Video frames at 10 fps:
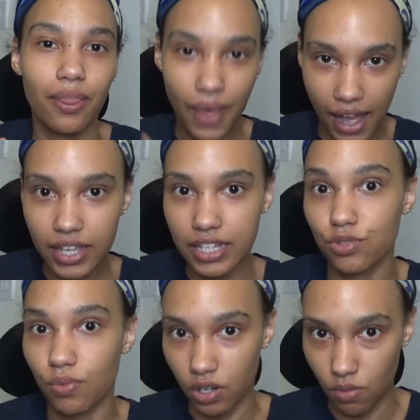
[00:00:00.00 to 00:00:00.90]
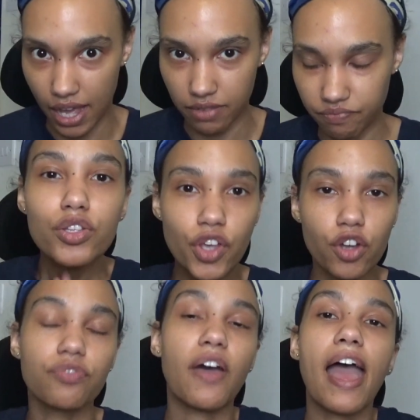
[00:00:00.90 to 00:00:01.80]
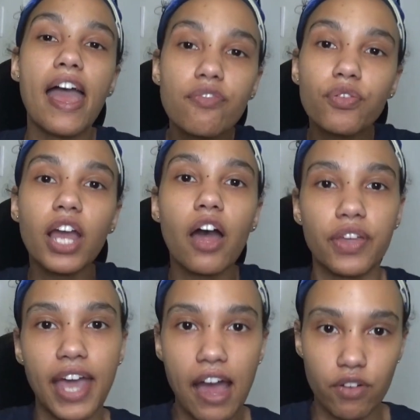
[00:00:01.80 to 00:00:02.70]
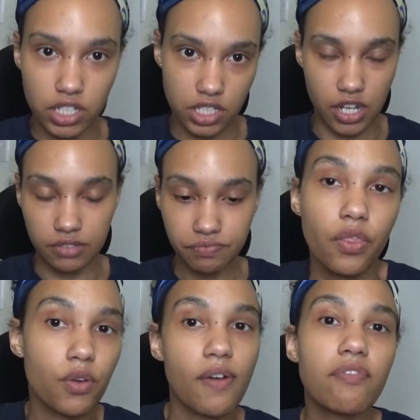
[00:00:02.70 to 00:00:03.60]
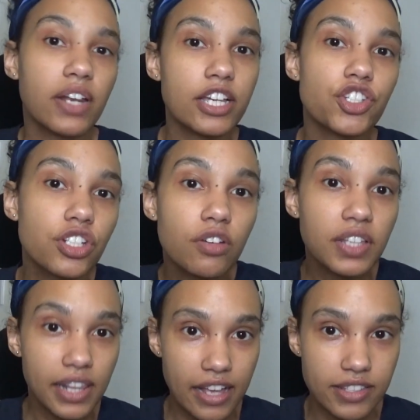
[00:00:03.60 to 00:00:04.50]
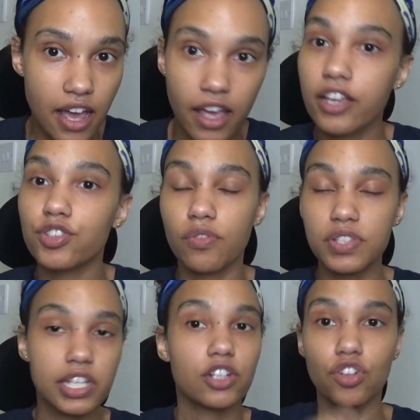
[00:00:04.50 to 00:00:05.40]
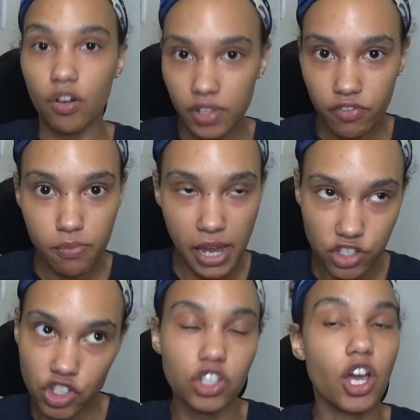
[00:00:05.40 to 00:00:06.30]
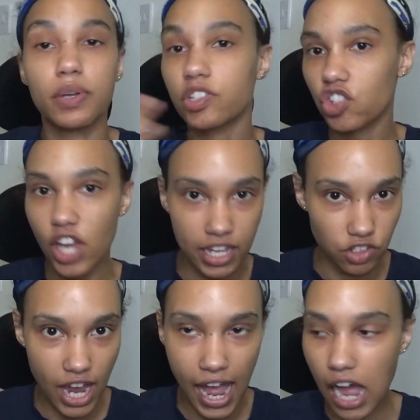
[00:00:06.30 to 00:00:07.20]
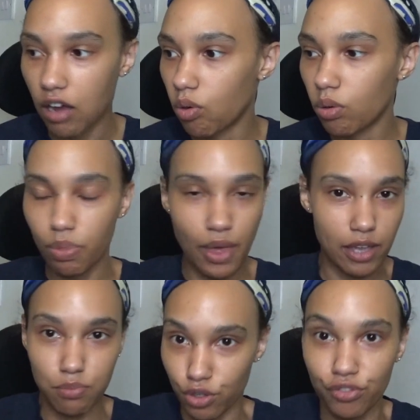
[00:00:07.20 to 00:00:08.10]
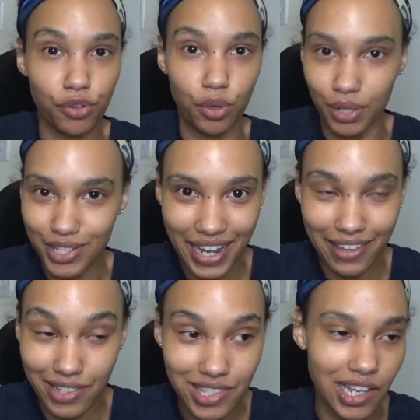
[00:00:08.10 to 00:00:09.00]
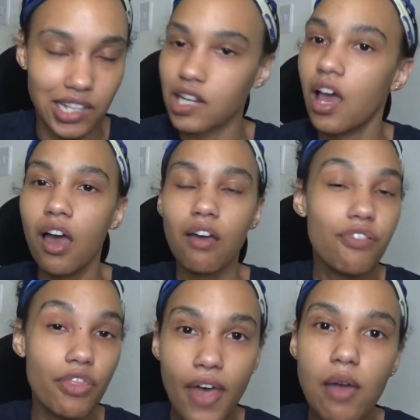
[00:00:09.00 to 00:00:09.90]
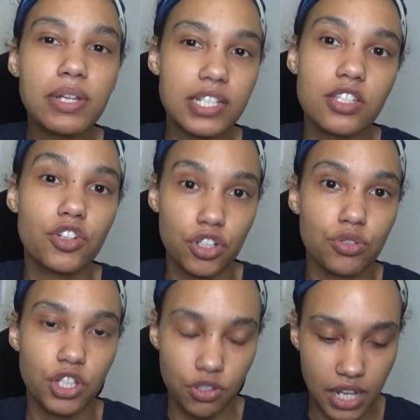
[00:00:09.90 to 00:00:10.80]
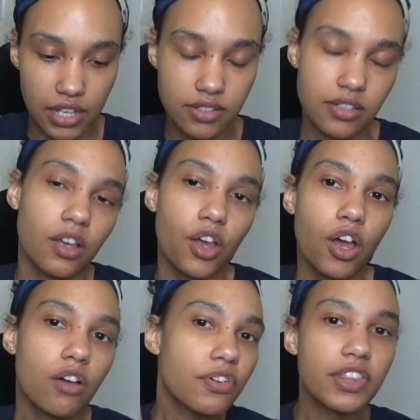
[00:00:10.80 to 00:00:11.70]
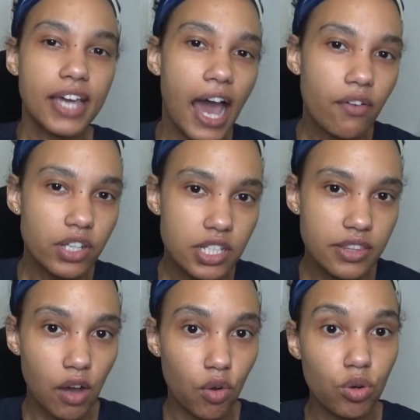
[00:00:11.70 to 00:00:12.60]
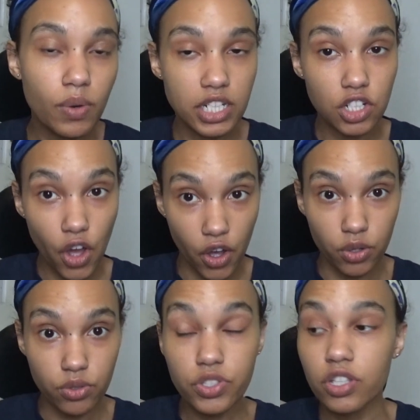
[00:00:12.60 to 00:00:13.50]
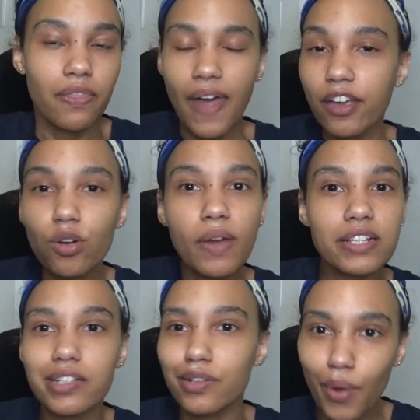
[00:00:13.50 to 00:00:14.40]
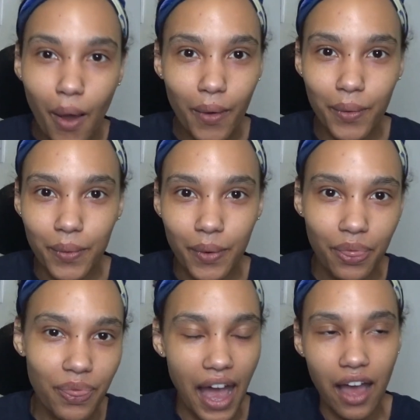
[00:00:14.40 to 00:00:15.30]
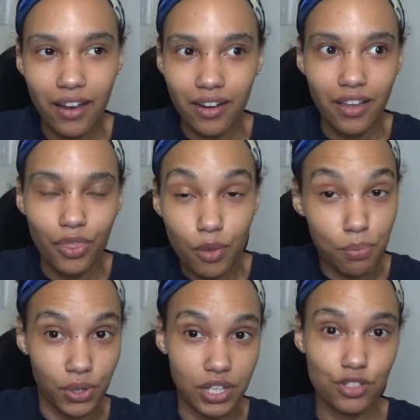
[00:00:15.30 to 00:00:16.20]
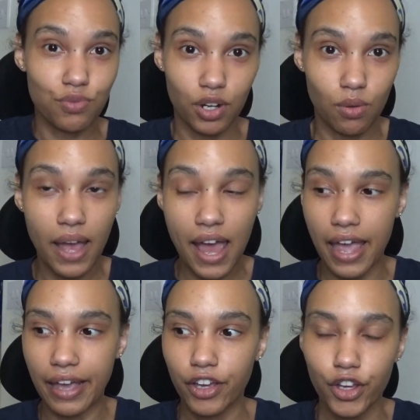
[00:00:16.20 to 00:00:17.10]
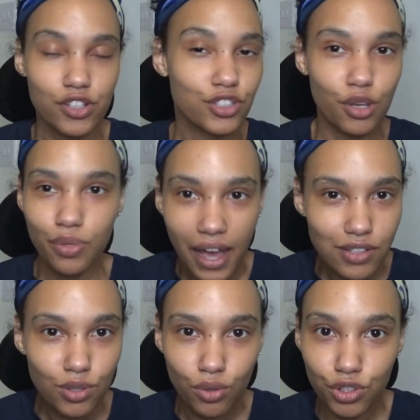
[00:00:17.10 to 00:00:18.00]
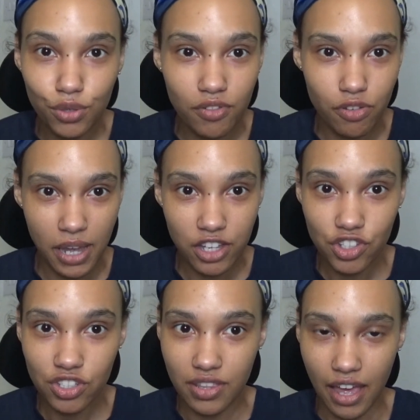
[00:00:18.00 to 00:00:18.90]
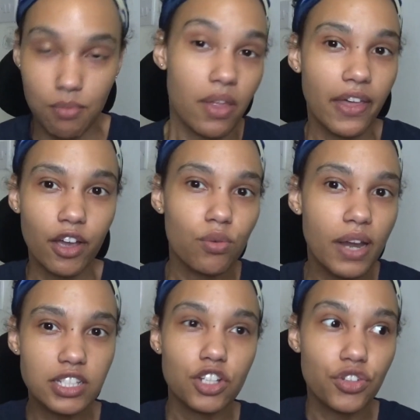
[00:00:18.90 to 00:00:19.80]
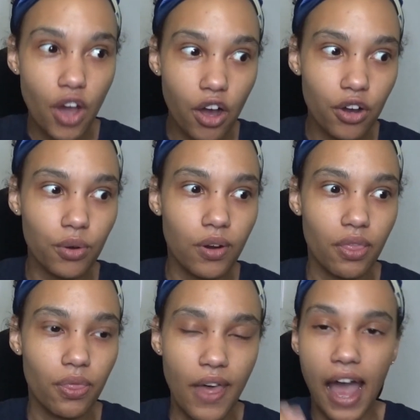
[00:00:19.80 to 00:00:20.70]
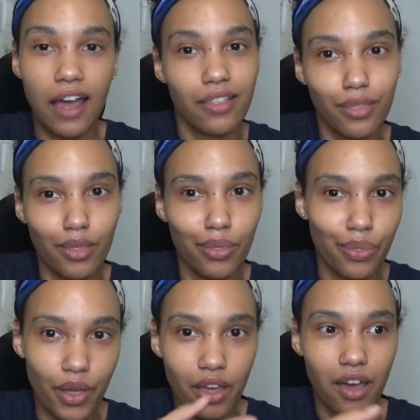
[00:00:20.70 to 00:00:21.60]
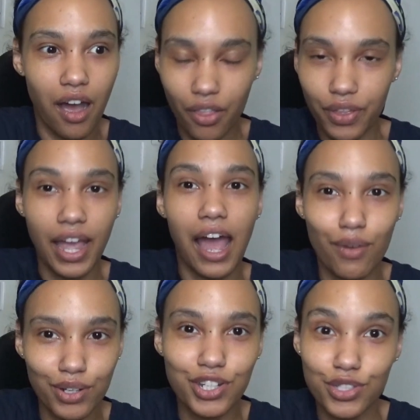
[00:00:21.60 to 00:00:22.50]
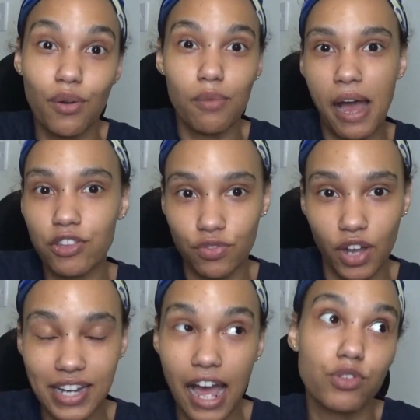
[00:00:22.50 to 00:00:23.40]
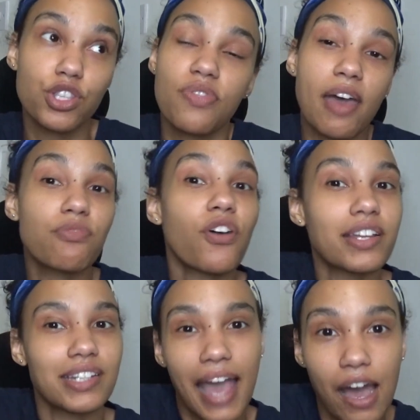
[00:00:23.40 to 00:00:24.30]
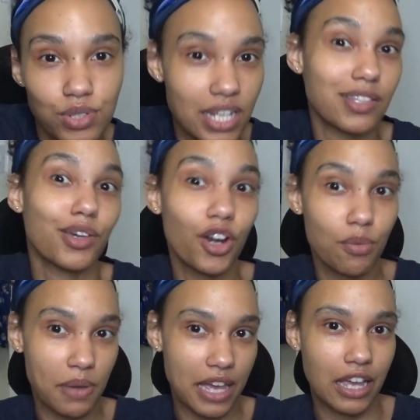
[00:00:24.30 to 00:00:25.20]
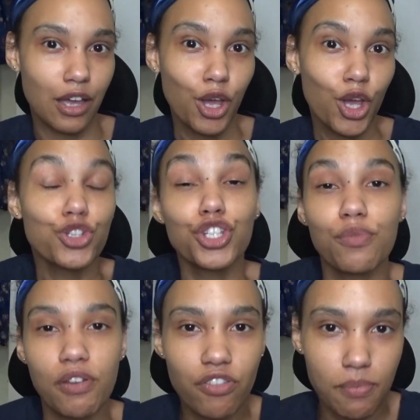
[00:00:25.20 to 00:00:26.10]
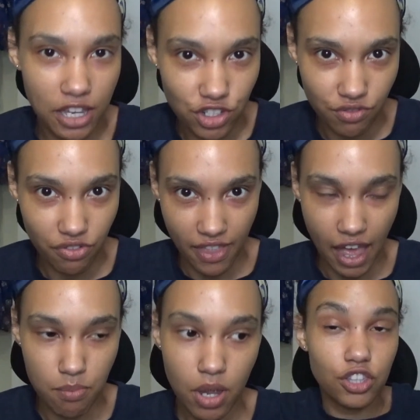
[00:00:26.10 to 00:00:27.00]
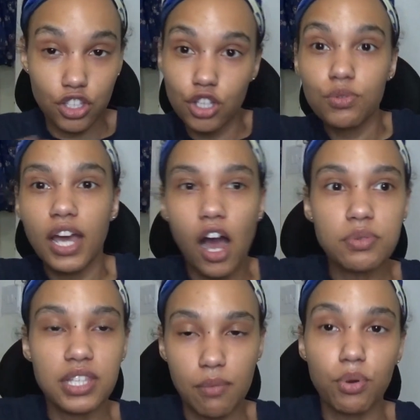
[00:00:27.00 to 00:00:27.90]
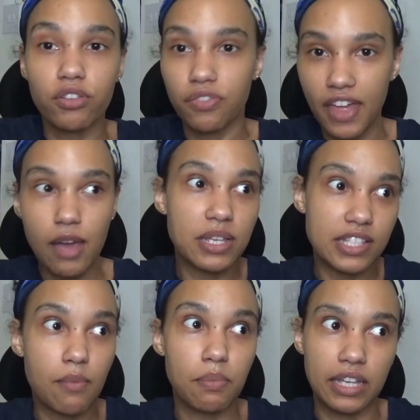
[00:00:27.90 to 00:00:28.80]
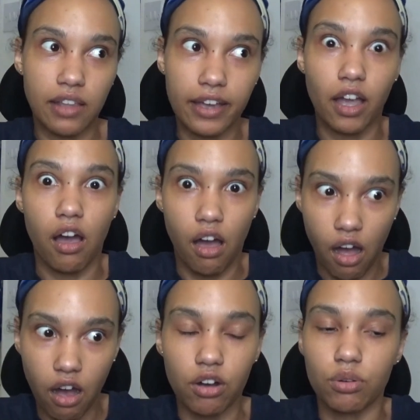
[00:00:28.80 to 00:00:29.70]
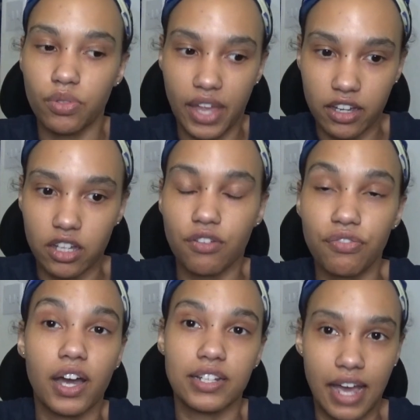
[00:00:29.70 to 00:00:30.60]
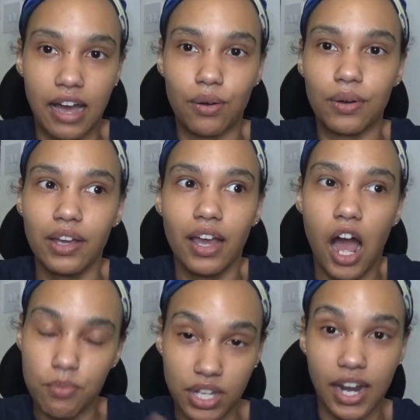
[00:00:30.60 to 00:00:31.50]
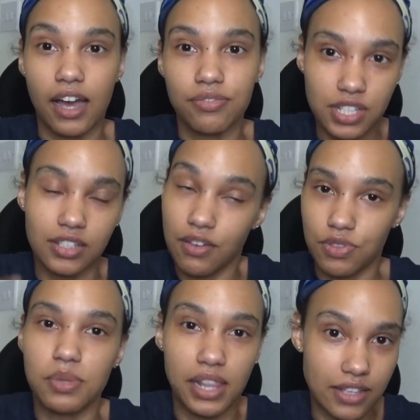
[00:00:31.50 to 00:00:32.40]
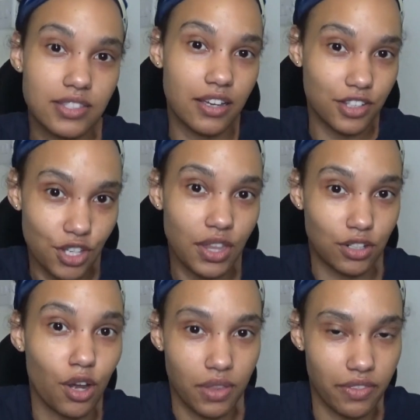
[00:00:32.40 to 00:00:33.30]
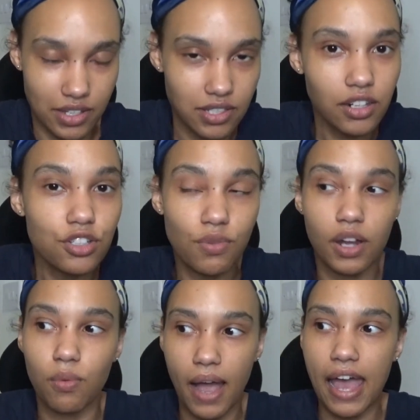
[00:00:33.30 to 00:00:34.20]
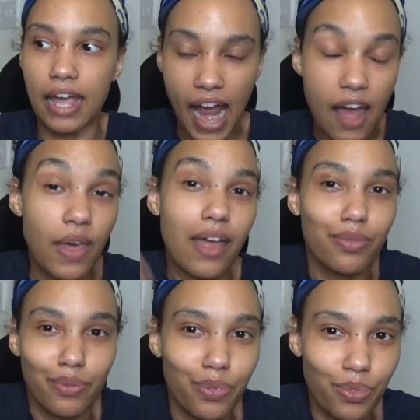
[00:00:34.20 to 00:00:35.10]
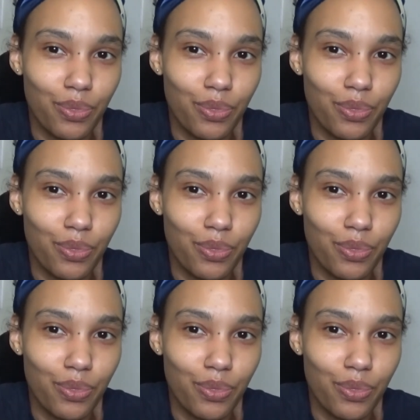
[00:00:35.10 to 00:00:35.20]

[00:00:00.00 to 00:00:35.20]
that he's run away. So for every other character, the revelation of the letter is obviously novel information going to change how they move forward in the scene. For them, it is a new unit. For the character that already knows, they already know that the boy has run away. So that's not new information to them. They already know that the other characters are about to find out. So them finding out isn't going to be new information for them. The unit up to that point for them is them being like, oh, they're gonna find out, I'm gonna have to give them the letter so they know that their son has run away. And then